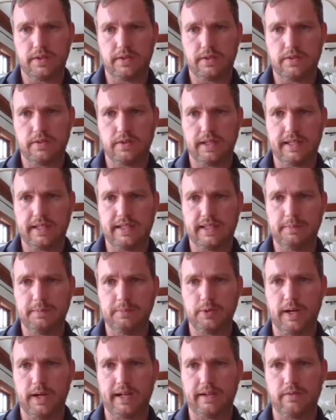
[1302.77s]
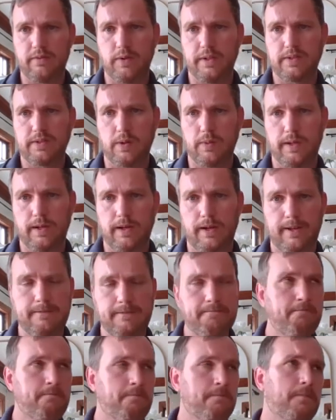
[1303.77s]
so they can keep track of what's going
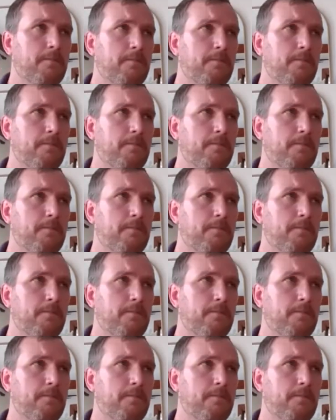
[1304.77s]
on.